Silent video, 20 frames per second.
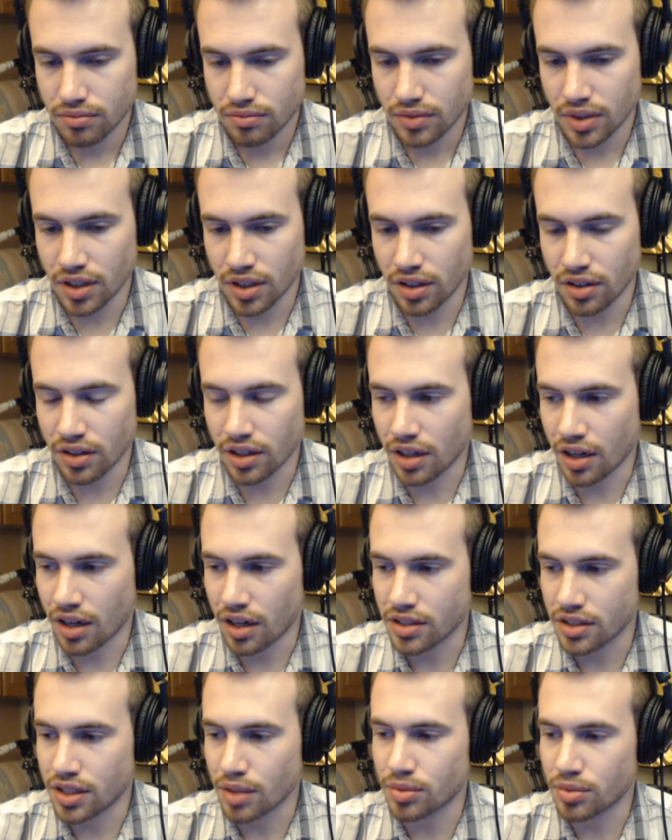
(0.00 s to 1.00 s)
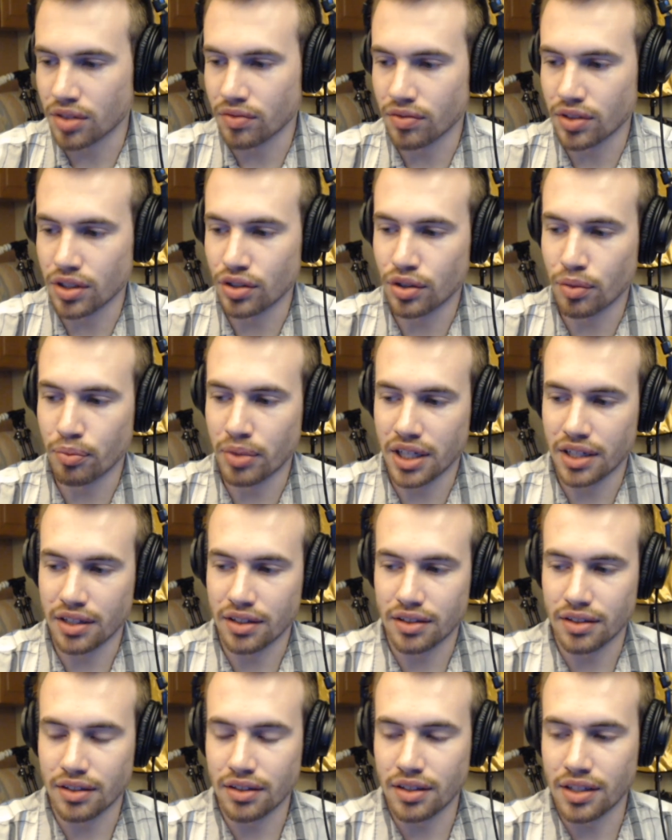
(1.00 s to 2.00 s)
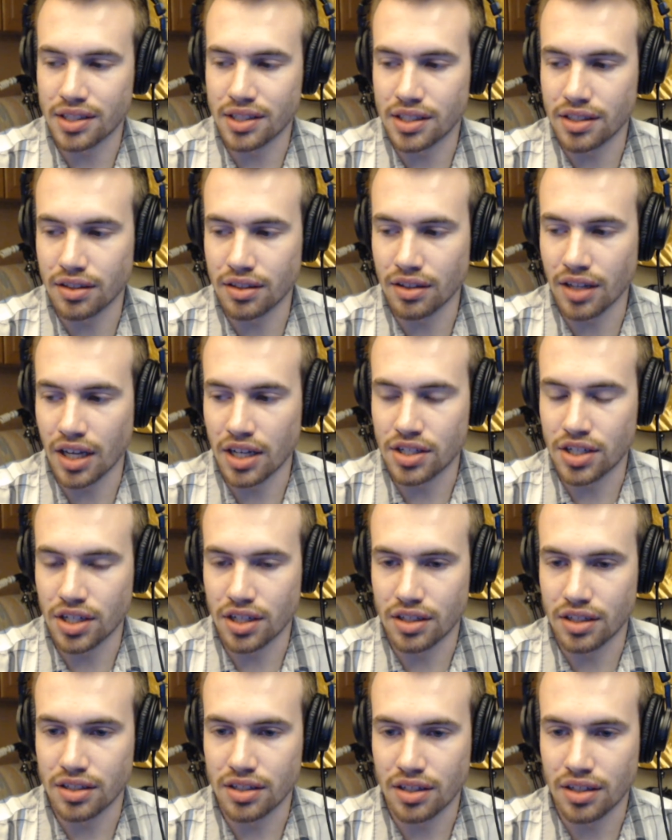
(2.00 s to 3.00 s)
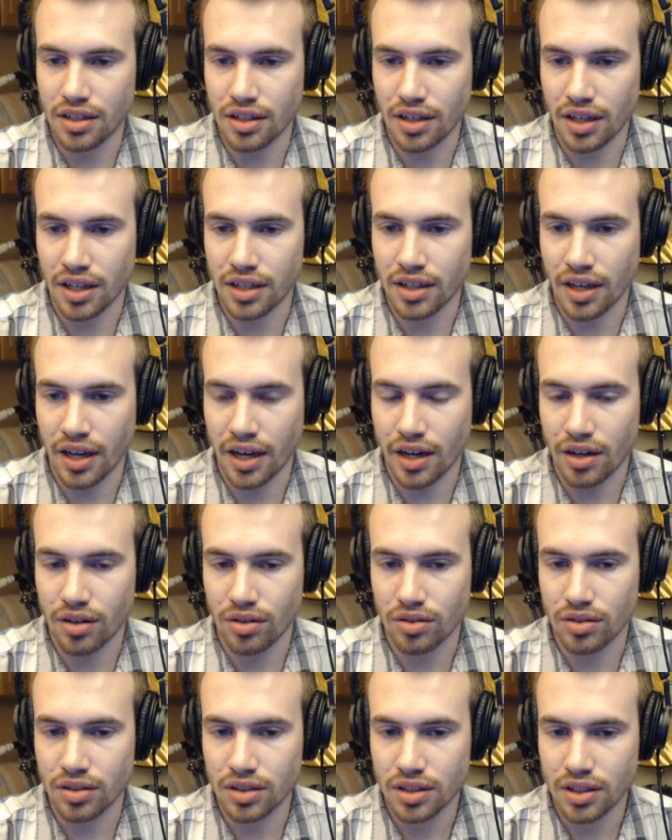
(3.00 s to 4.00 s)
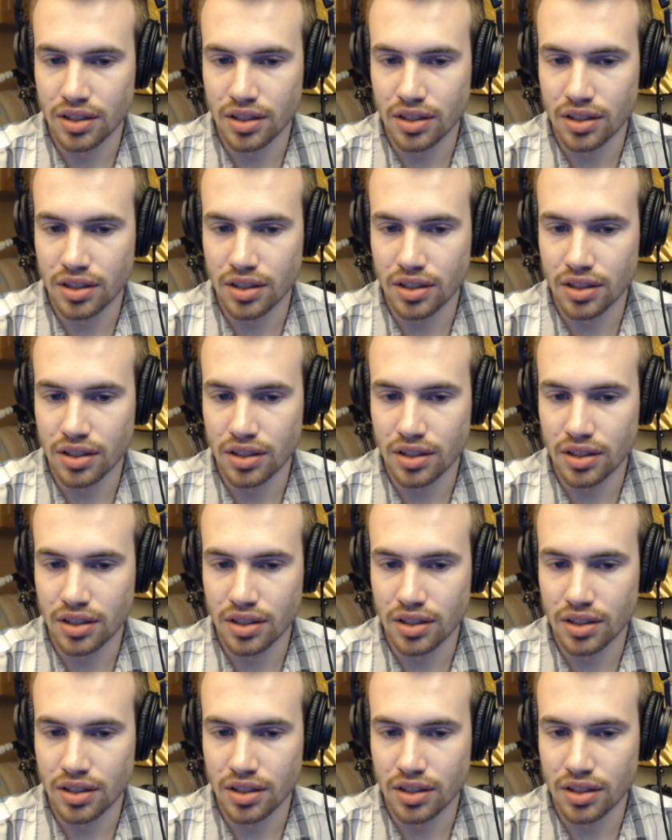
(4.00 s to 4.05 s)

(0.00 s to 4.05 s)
the concept of Luke being this legend, and how